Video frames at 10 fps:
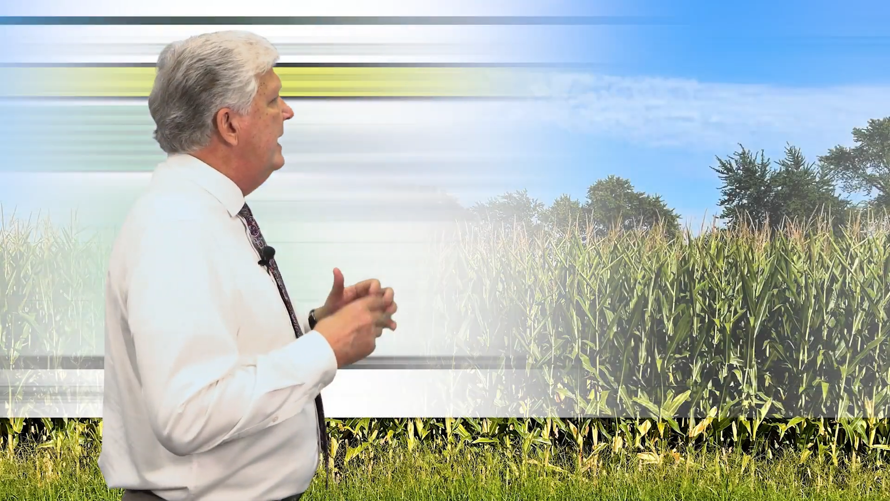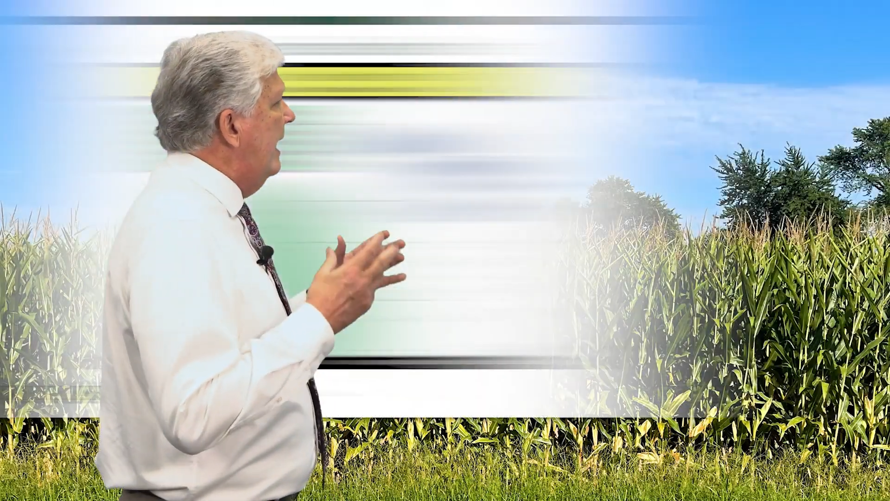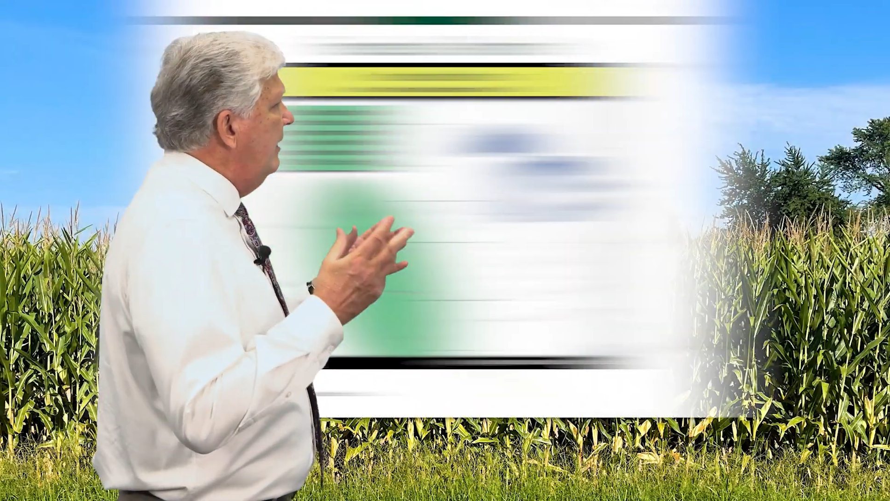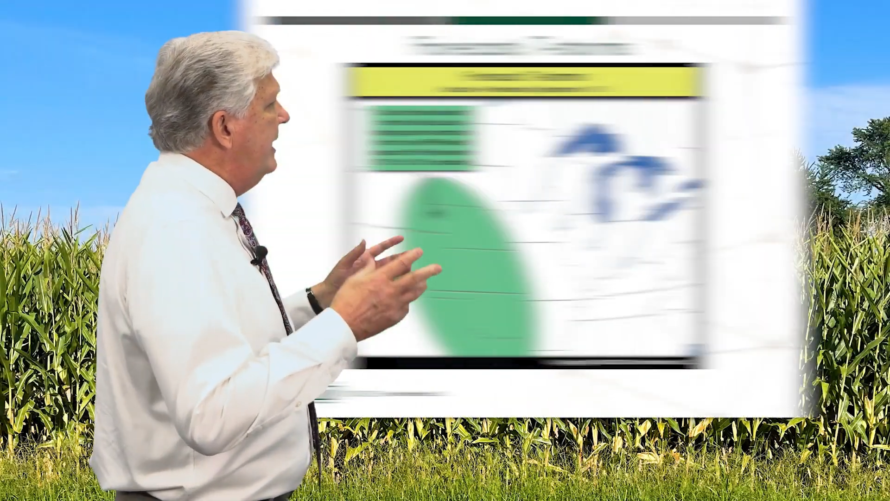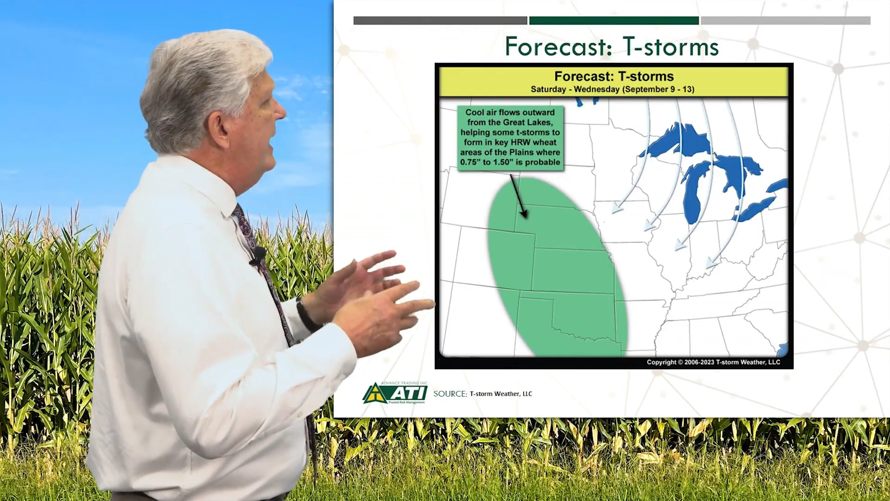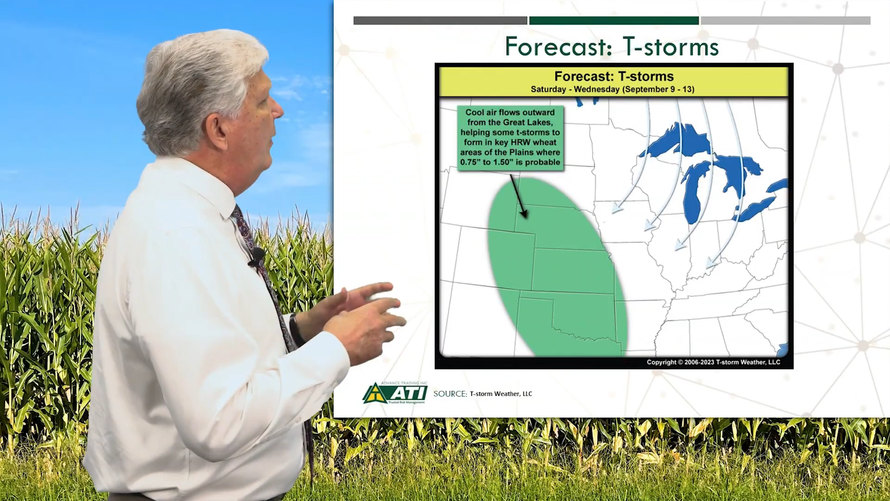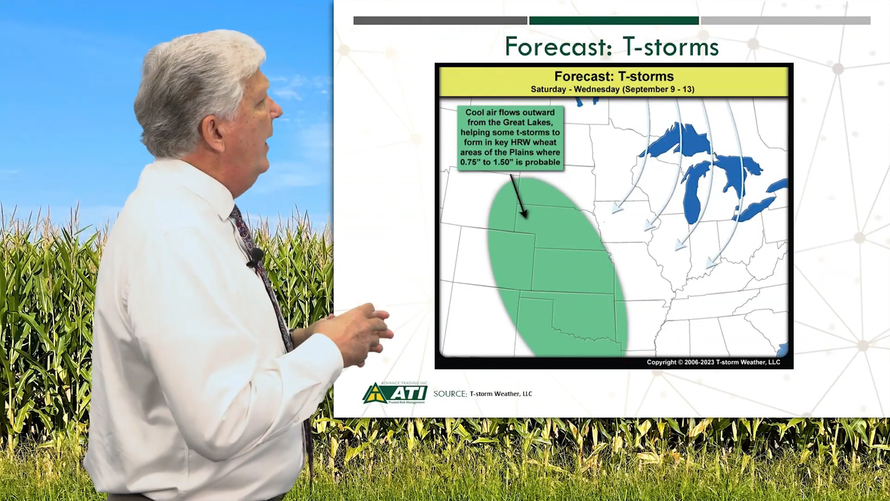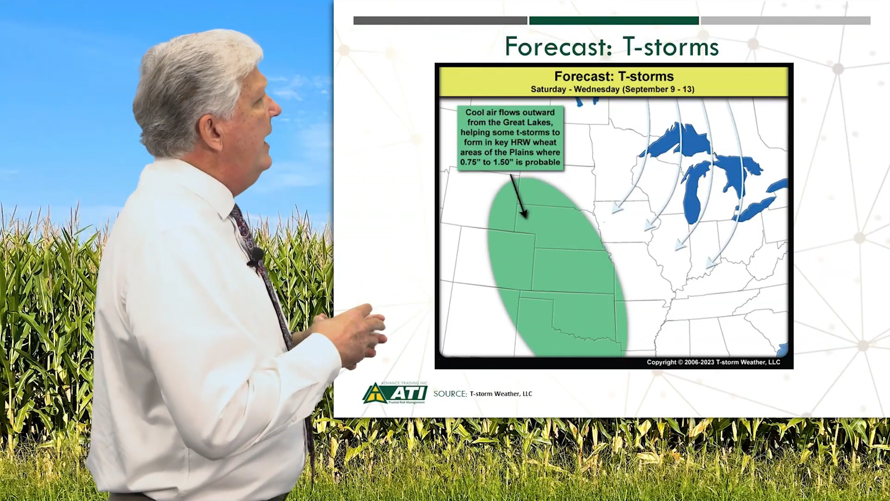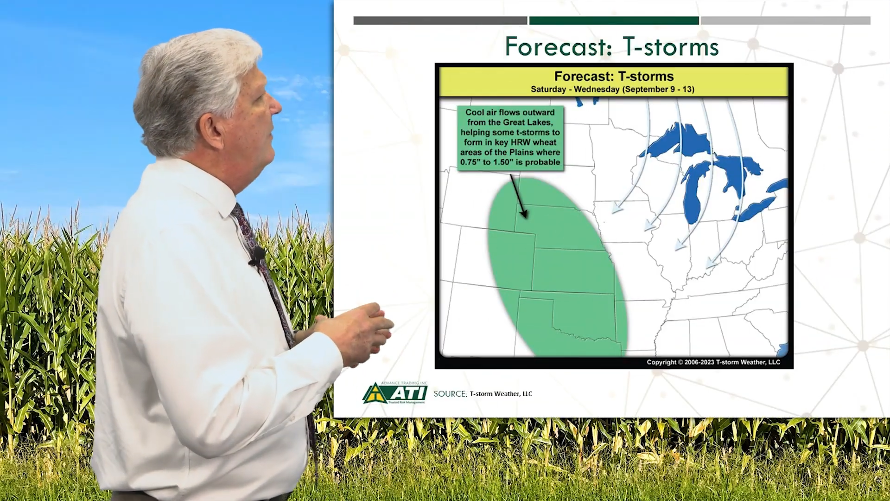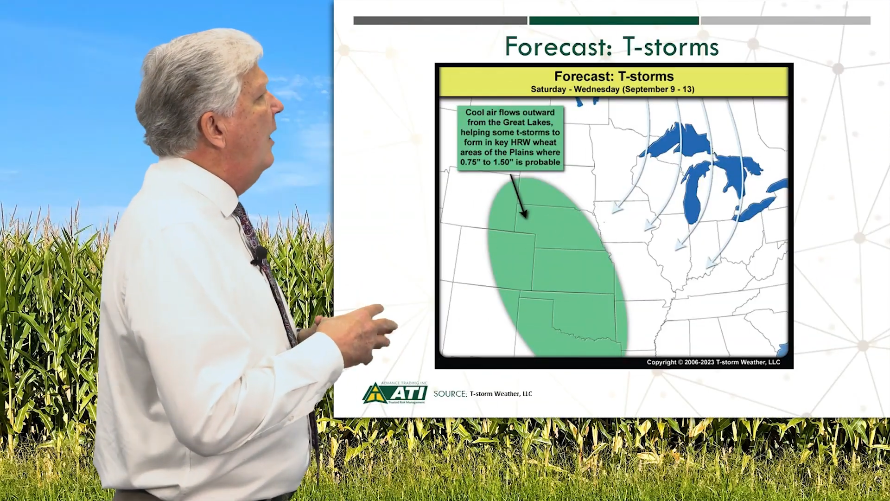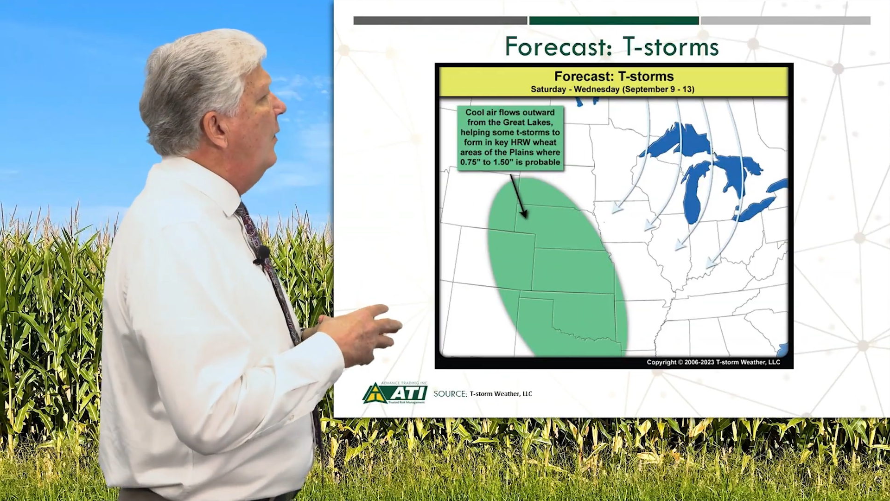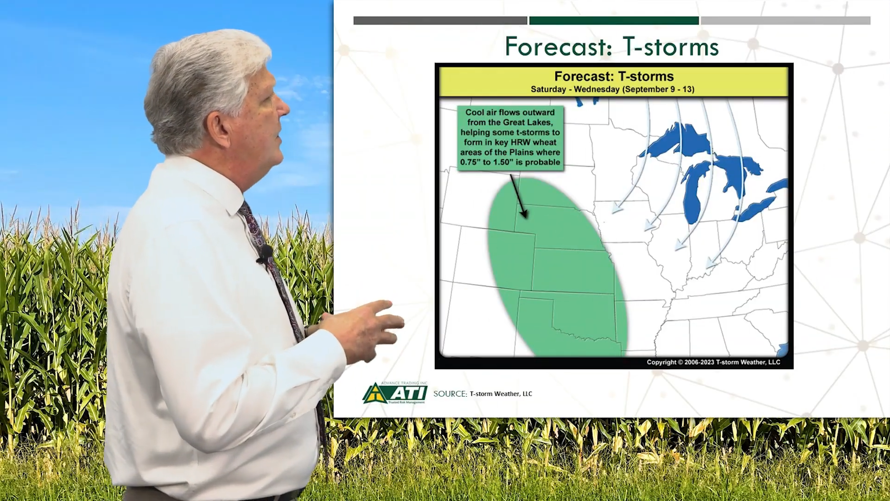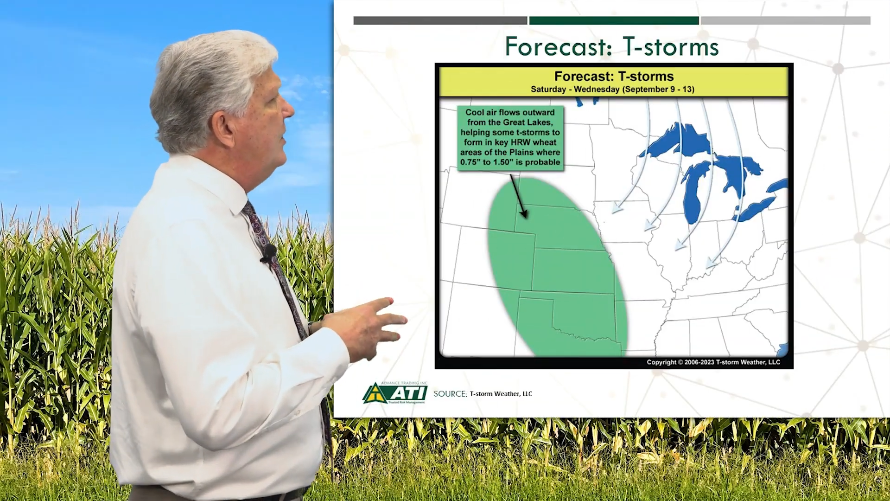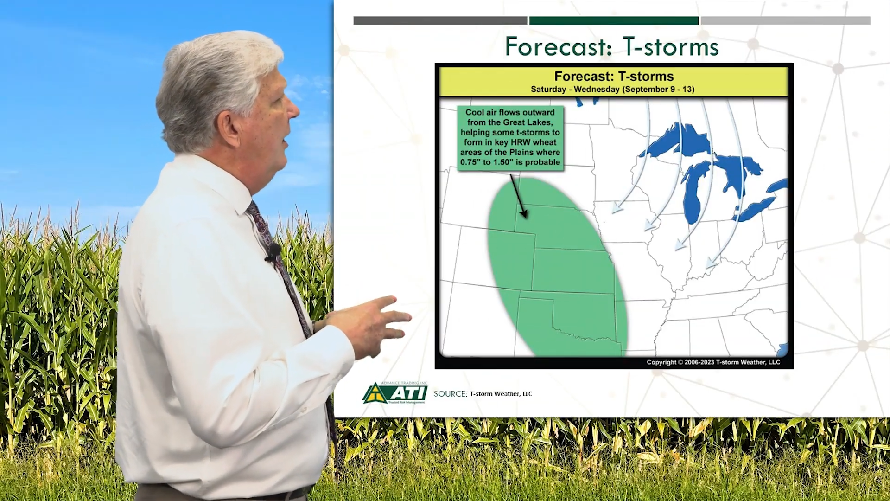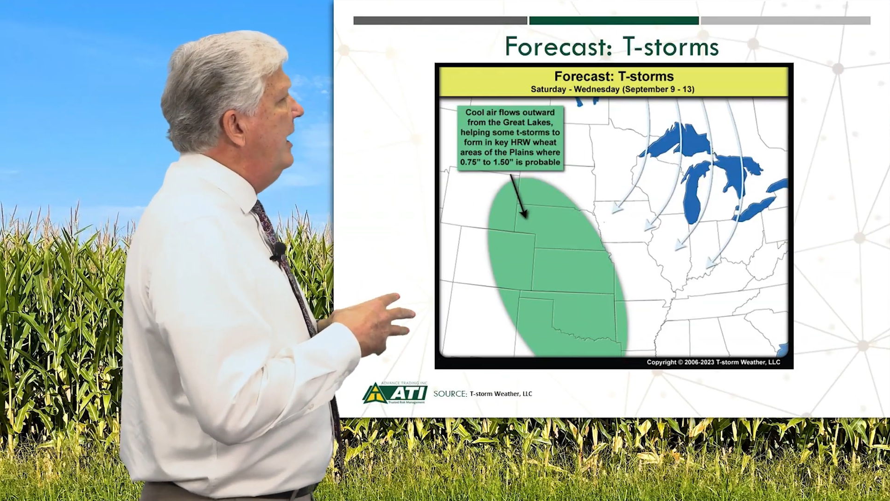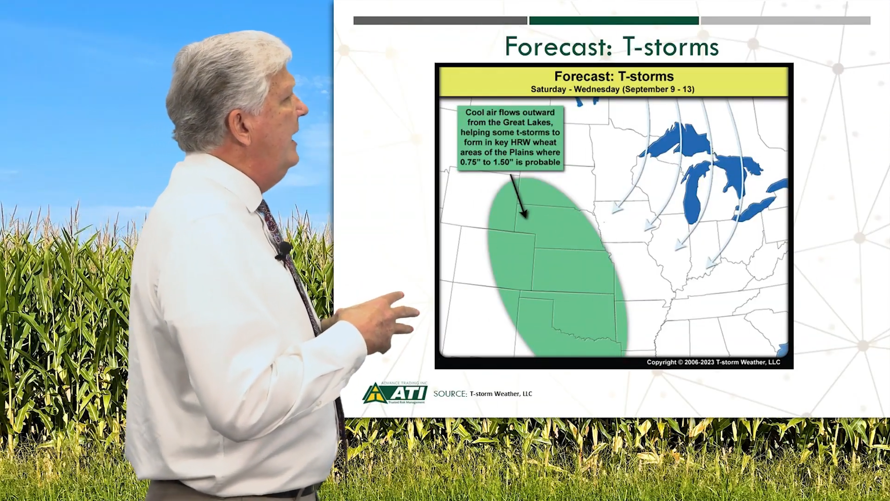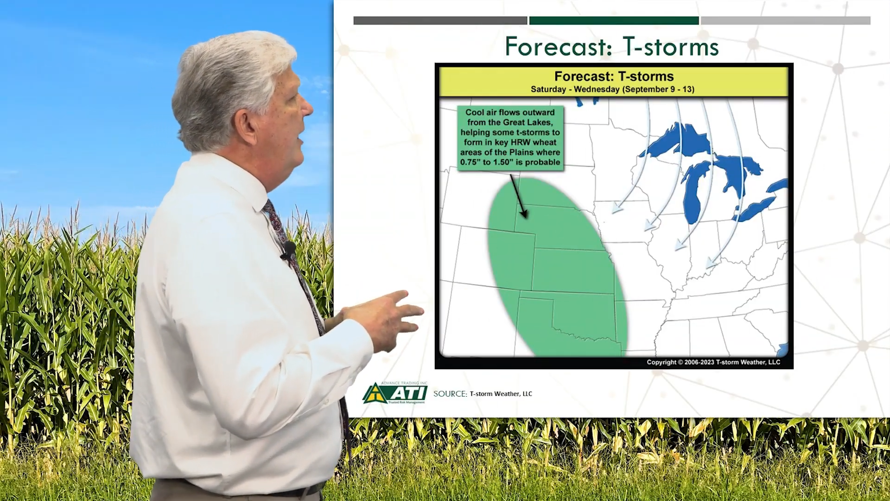Now looking at rainfall, we're starting